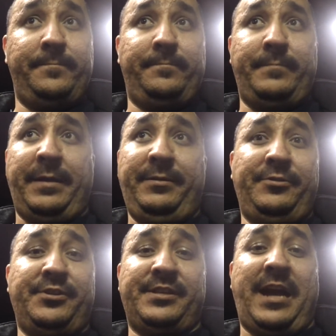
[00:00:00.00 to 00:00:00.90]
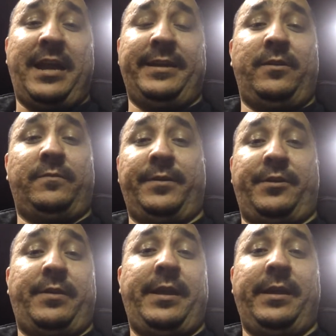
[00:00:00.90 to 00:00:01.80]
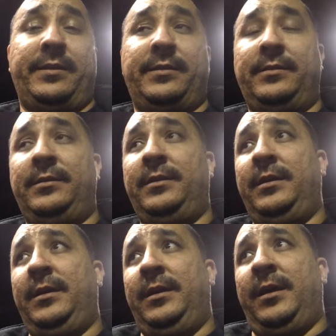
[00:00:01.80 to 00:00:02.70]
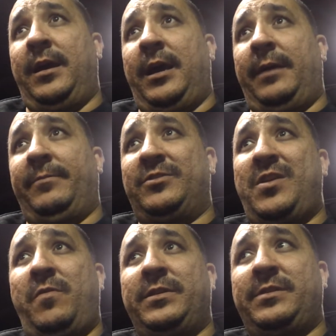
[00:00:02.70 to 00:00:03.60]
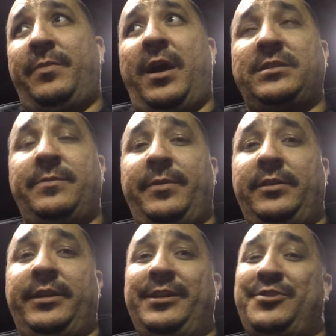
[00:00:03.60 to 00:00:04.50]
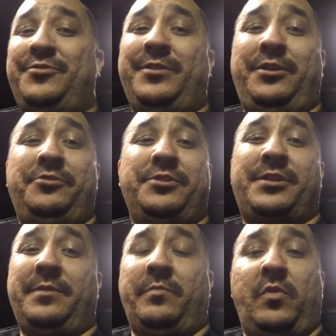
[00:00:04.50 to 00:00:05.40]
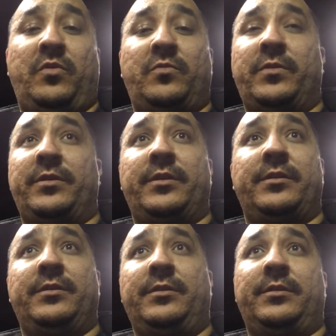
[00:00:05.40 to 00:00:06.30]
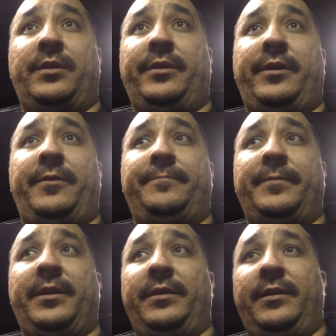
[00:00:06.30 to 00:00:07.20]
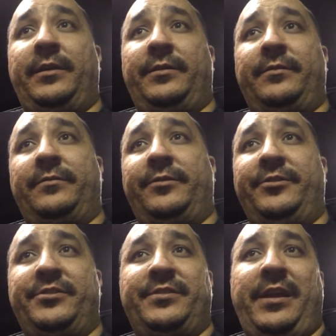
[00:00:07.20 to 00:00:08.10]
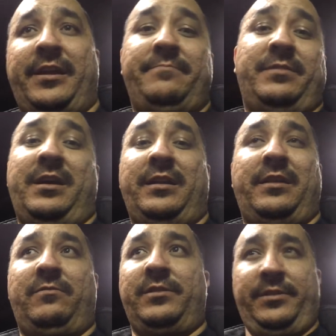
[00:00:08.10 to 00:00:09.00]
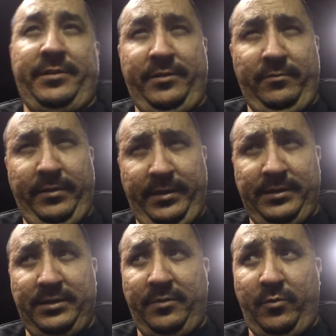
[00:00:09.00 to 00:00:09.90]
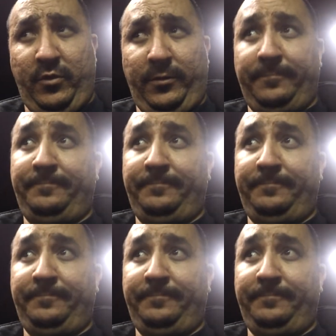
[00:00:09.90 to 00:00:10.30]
maybe you just got in over your head. There's always a possibility too that you just get bored with it, and you're just like, I'm done, I don't want to deal with this no more.